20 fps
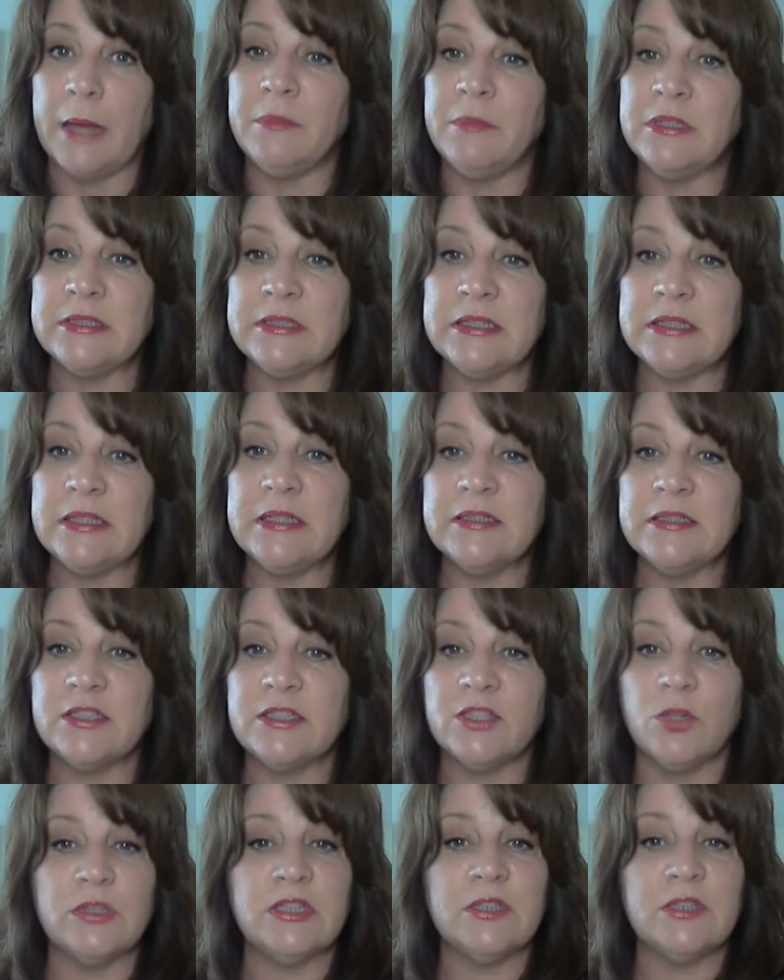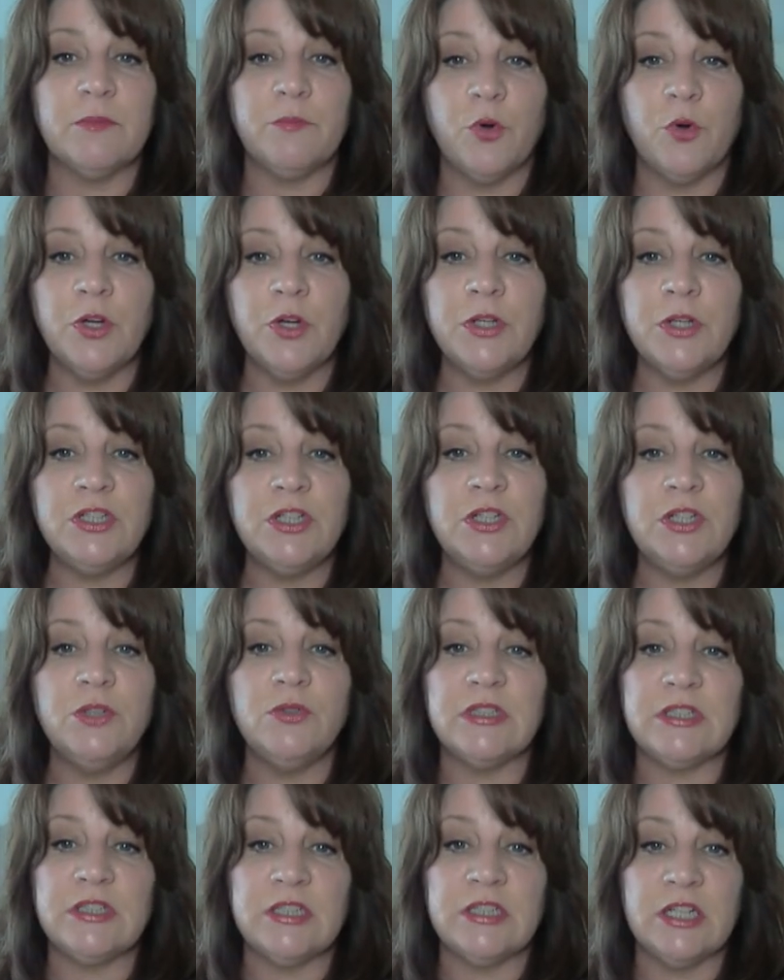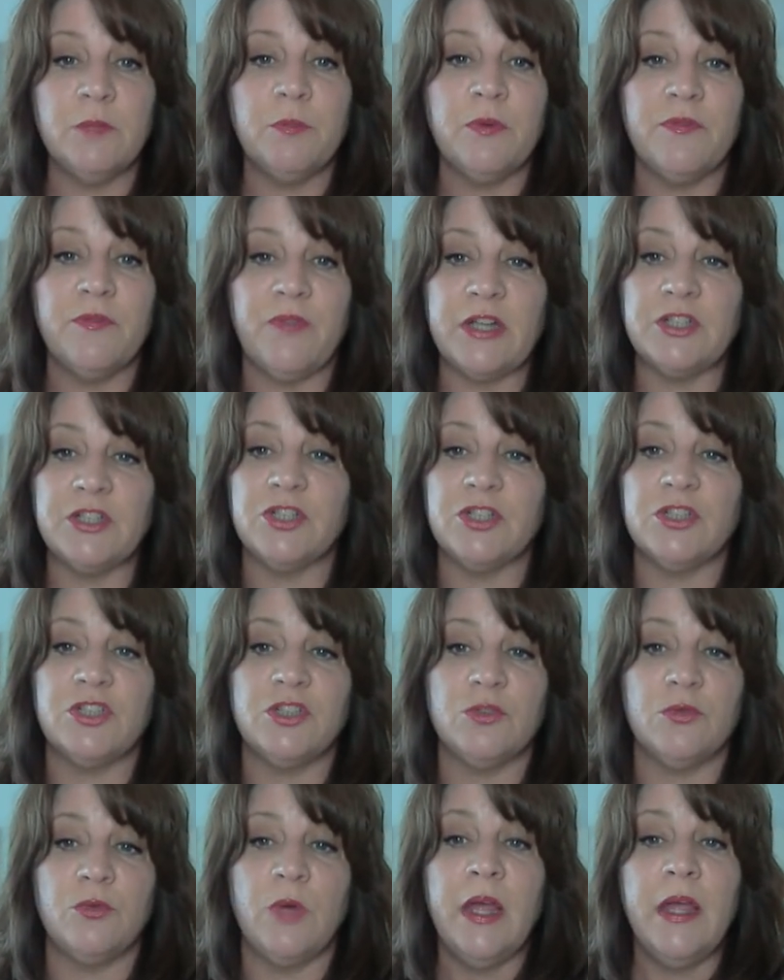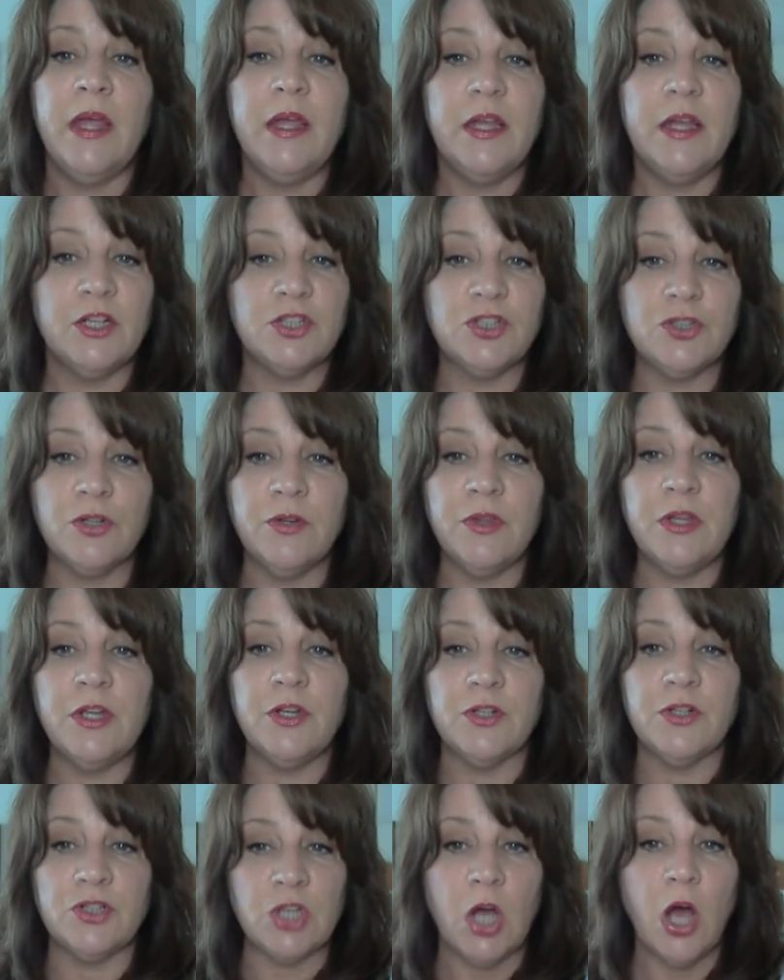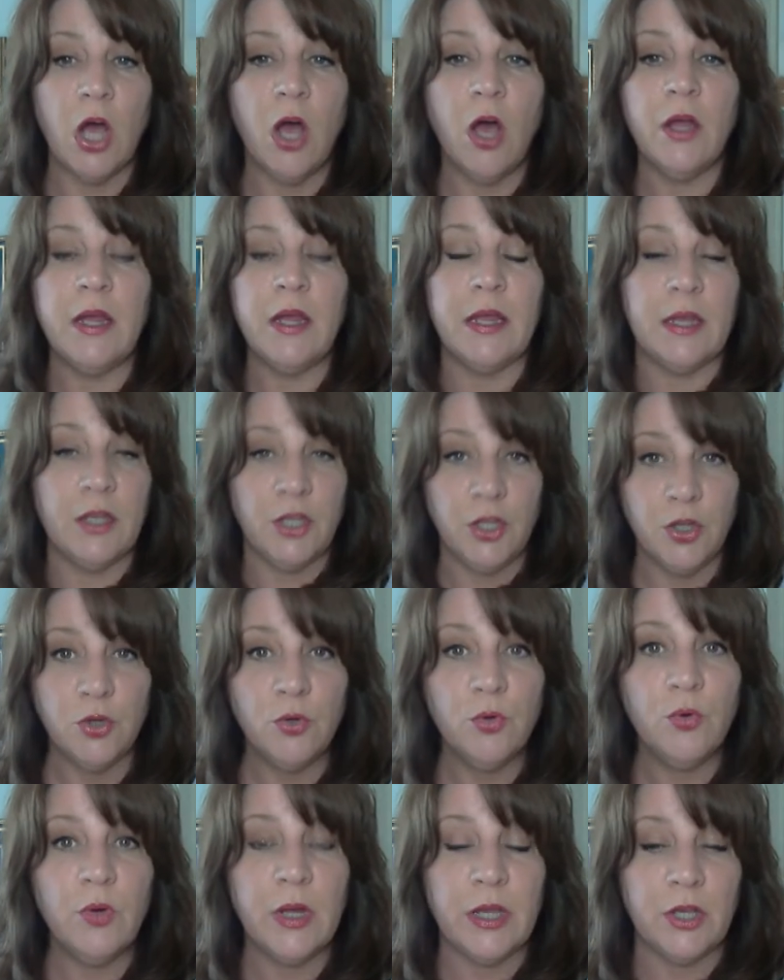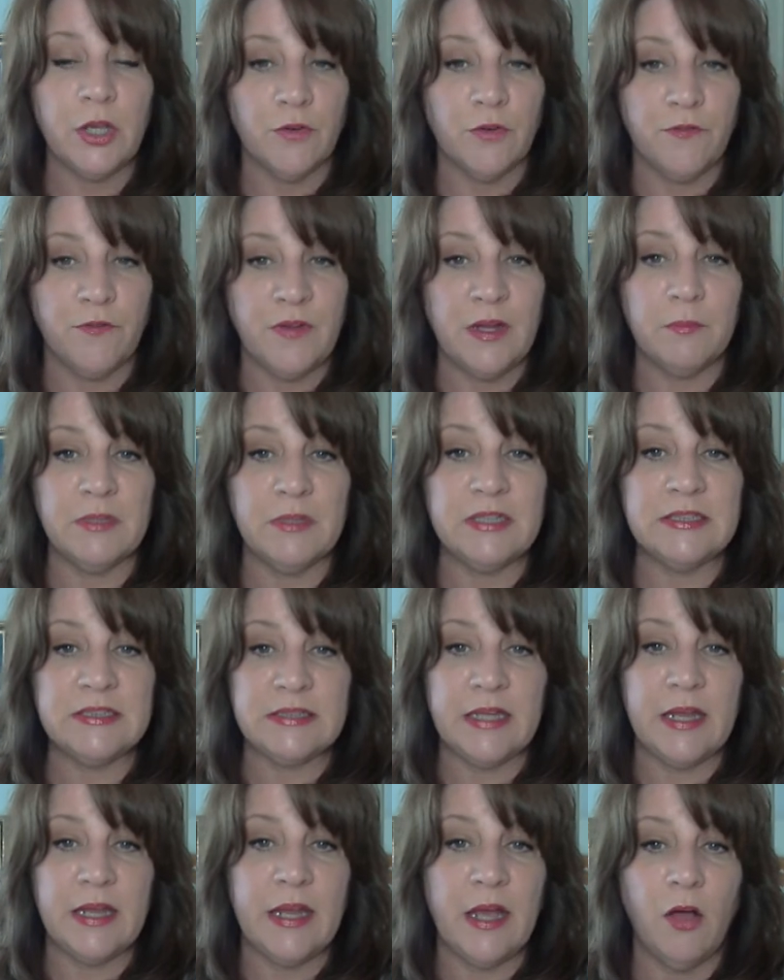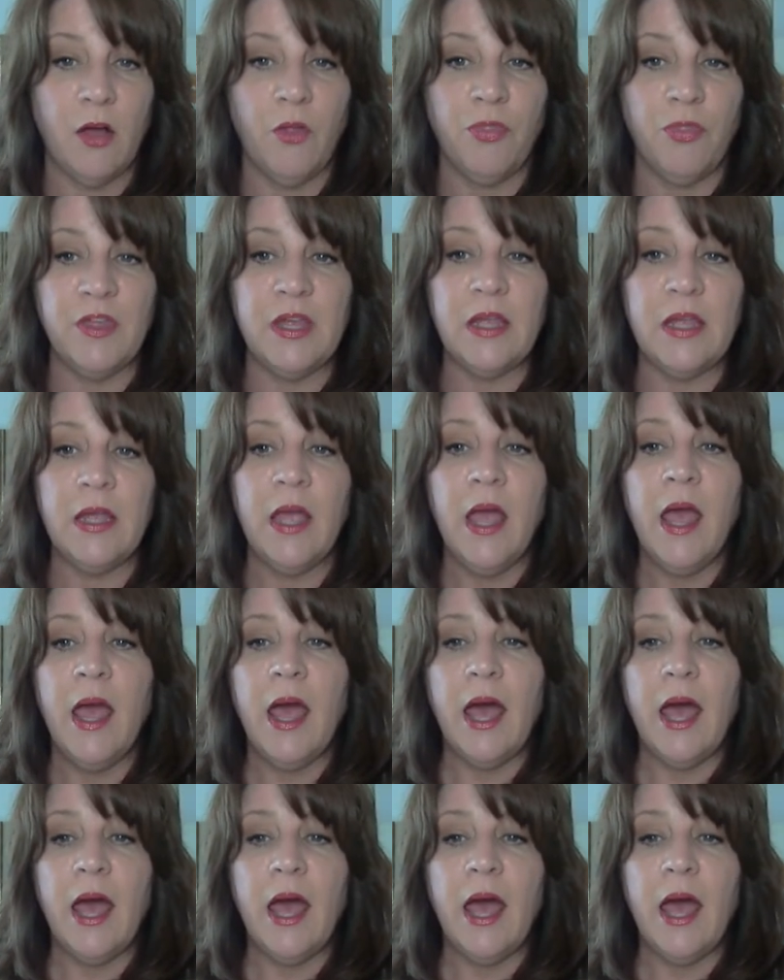disease. So it's important to use tick prevention to ensure that your dog and you and your family stay healthy.